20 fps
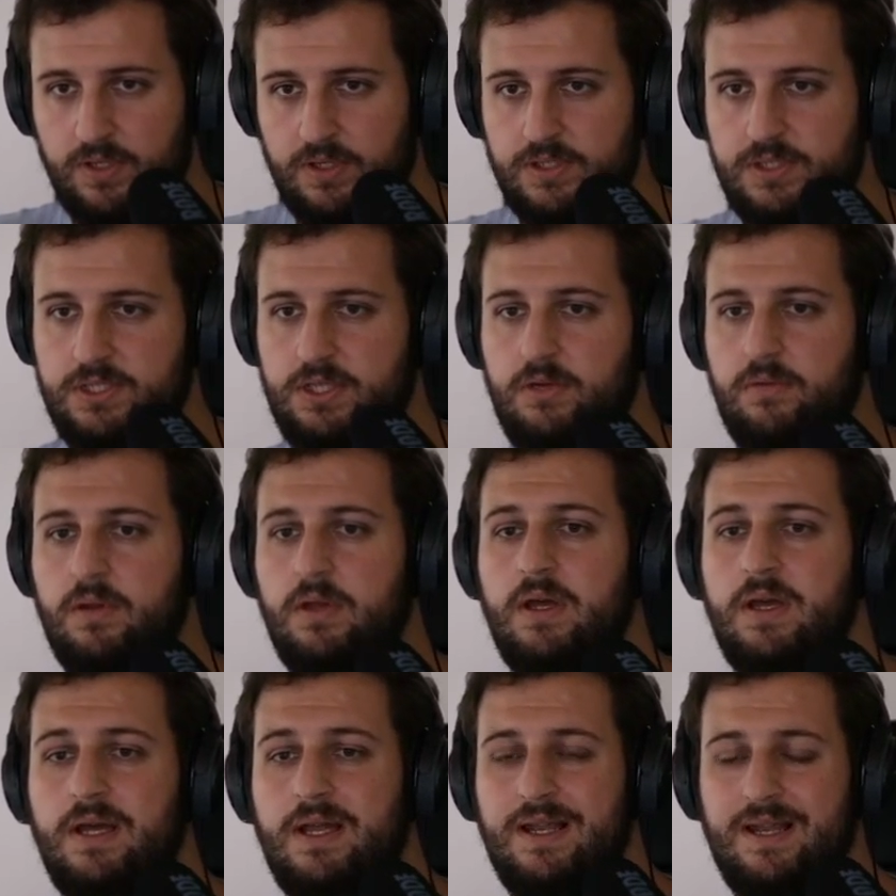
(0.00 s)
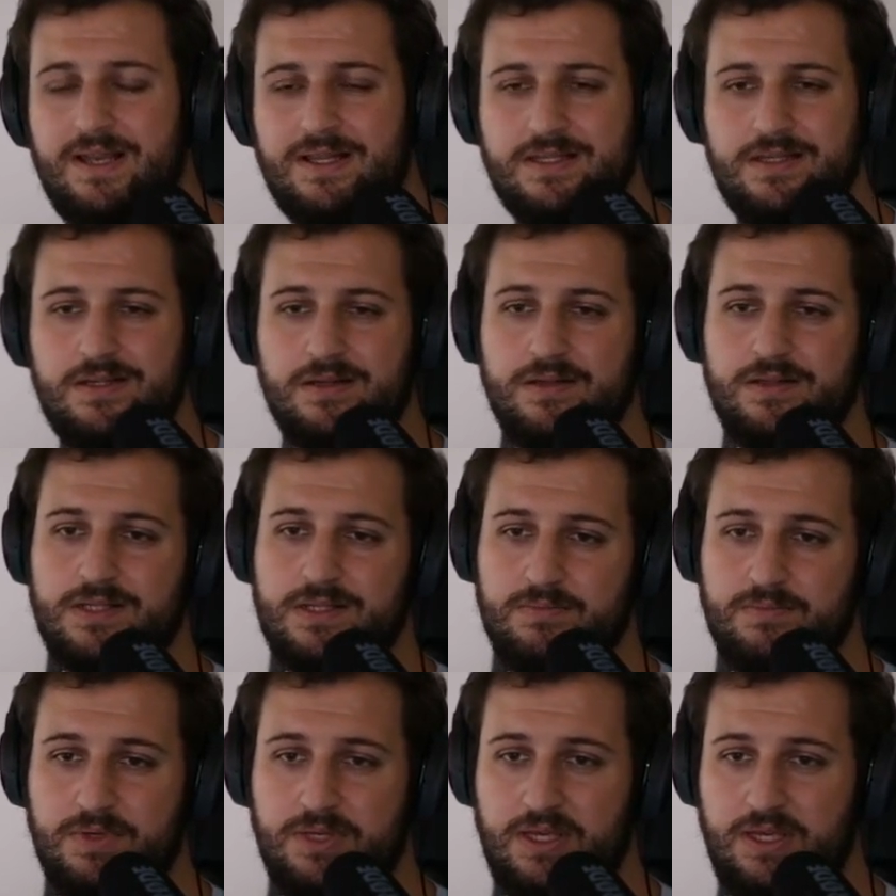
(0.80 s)
So let's look at
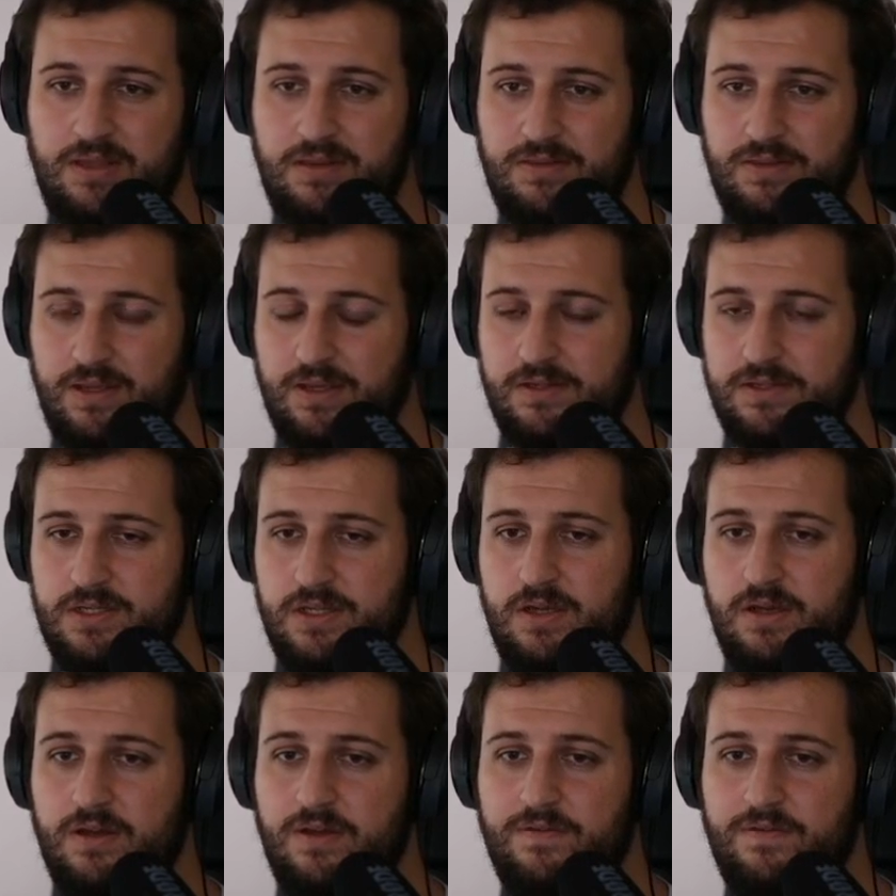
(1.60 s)
some key things.